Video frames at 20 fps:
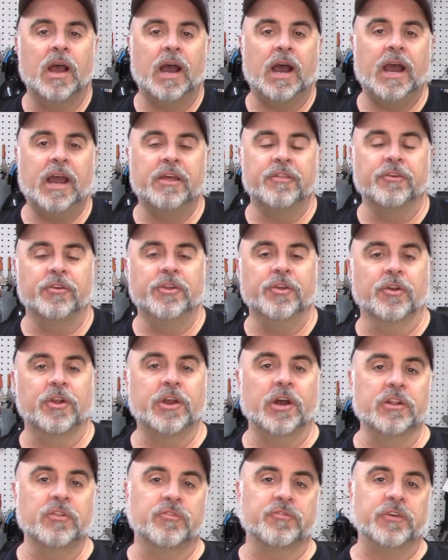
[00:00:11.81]
either your
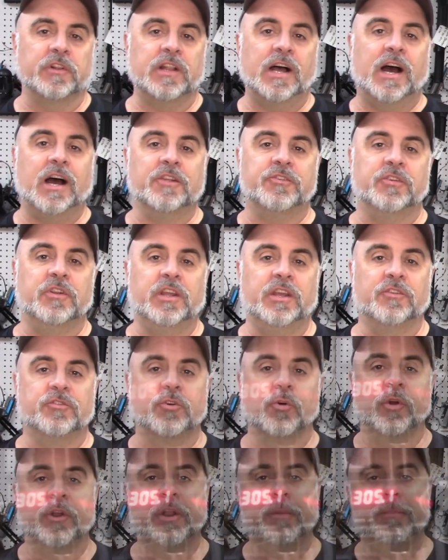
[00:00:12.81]
gun's velocity is going to